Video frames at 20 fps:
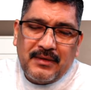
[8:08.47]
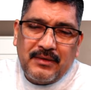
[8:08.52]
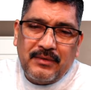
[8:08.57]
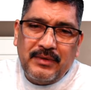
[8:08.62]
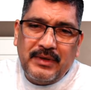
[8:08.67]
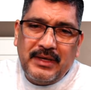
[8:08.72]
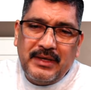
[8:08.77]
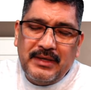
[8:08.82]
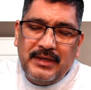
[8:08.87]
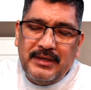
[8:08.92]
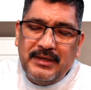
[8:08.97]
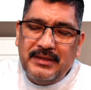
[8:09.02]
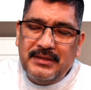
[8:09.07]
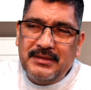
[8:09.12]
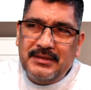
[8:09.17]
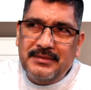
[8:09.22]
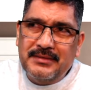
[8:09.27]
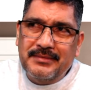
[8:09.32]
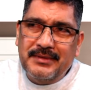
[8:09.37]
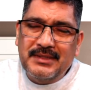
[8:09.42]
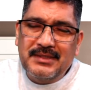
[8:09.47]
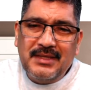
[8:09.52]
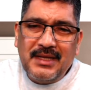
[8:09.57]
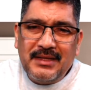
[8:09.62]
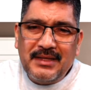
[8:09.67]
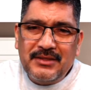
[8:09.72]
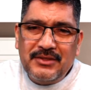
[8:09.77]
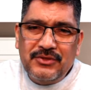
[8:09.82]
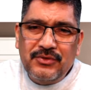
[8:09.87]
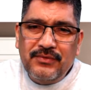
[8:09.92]
Okay, and it's
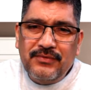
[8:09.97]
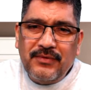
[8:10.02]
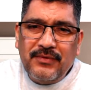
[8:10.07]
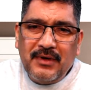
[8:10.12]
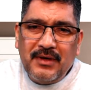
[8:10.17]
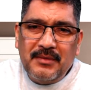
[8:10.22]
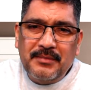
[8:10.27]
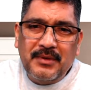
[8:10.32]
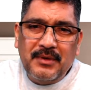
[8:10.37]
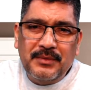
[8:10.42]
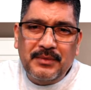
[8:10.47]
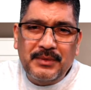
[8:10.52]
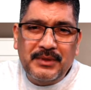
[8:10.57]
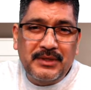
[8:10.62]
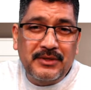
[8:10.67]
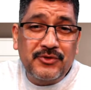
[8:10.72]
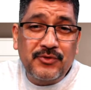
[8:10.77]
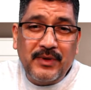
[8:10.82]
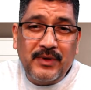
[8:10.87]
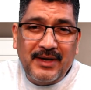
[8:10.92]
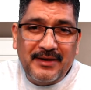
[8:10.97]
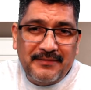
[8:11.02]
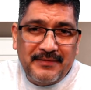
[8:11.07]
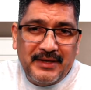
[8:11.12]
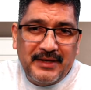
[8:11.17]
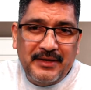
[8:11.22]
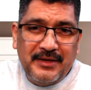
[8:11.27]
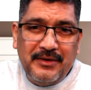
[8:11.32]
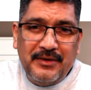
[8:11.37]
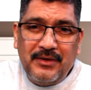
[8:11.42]
not too far, but with the
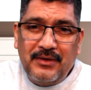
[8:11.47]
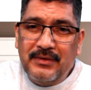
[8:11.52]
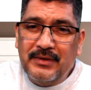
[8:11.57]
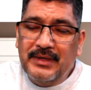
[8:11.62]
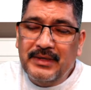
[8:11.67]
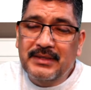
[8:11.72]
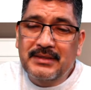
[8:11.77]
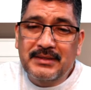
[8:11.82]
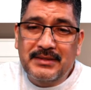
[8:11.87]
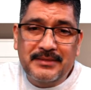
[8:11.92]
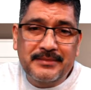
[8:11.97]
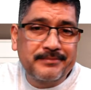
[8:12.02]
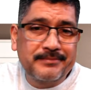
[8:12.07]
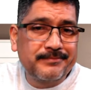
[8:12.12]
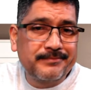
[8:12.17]
traffic here, it's